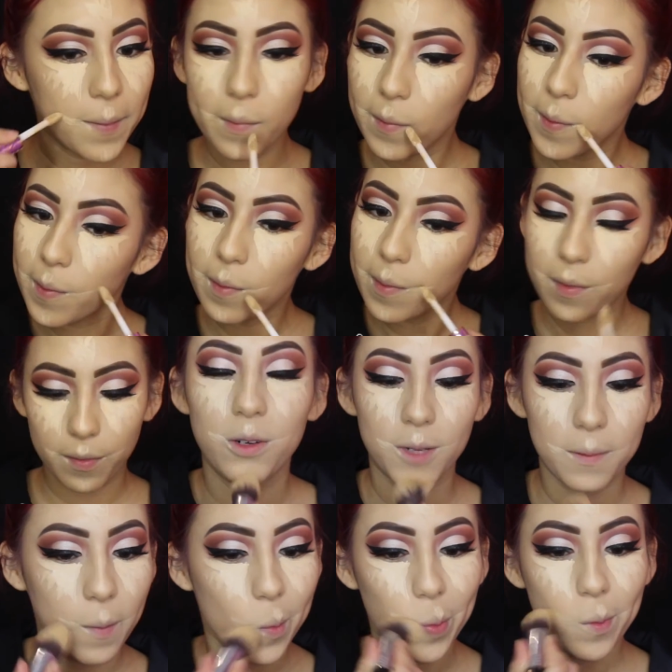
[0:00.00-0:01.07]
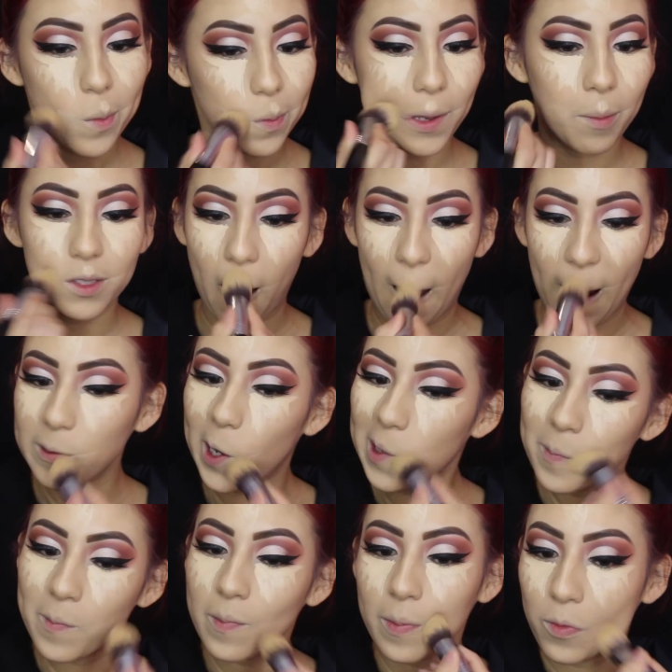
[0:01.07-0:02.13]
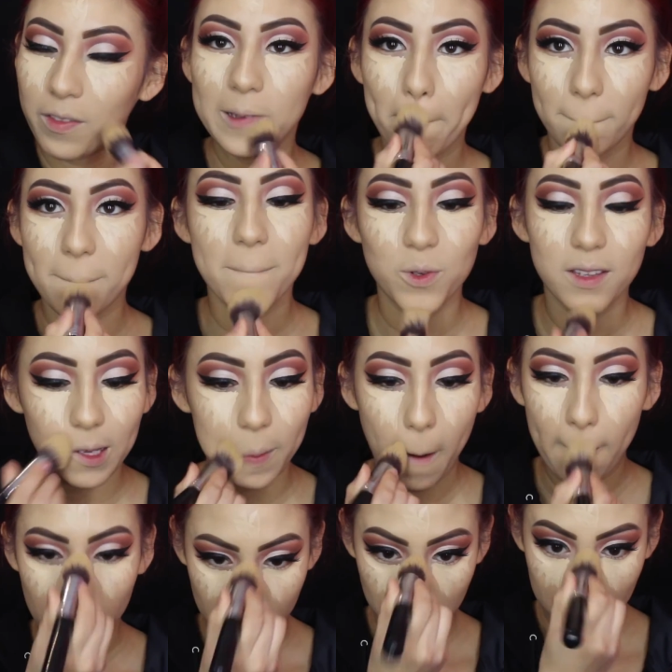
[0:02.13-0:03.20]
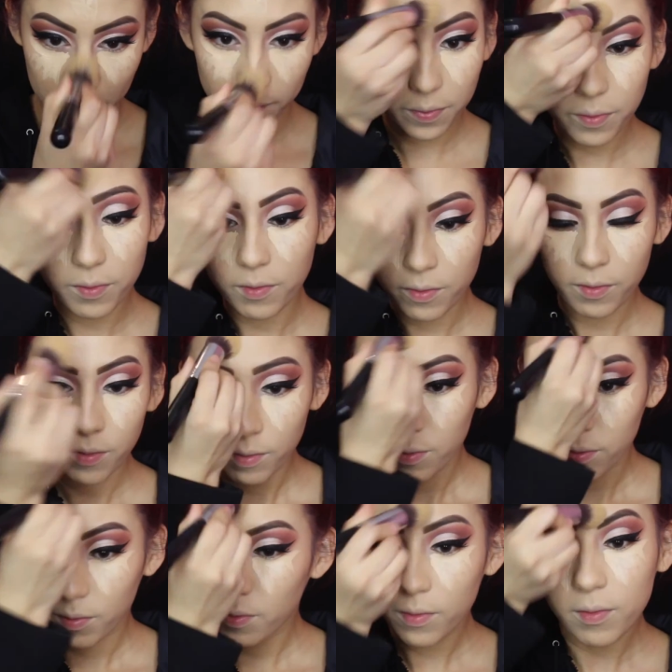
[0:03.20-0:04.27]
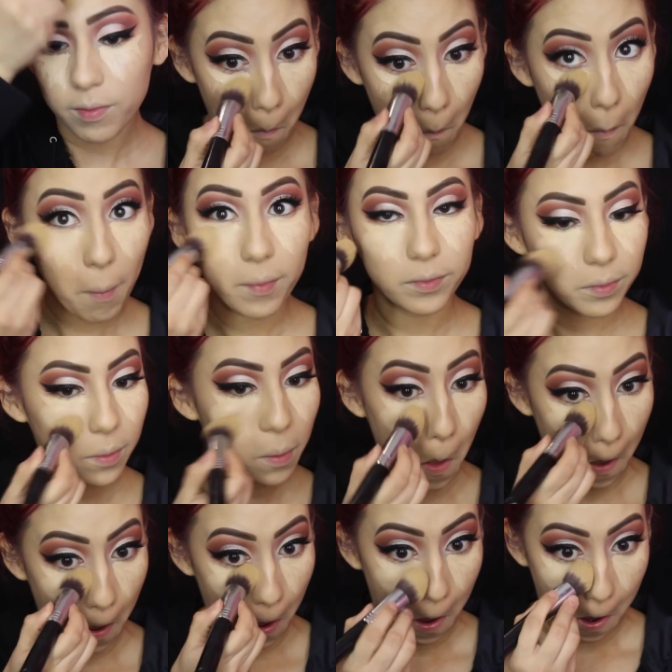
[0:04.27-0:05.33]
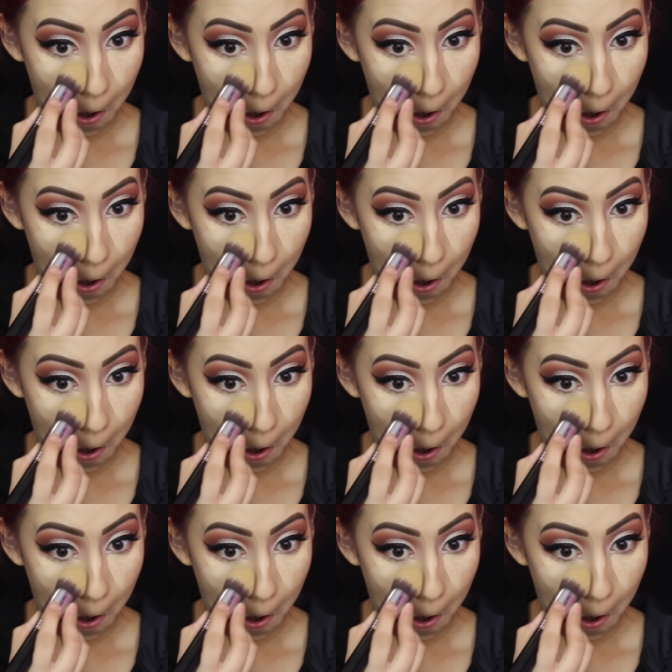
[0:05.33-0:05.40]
to highlight. And I'm just going to go ahead and buff it out with this concealer brush by Sigma as well.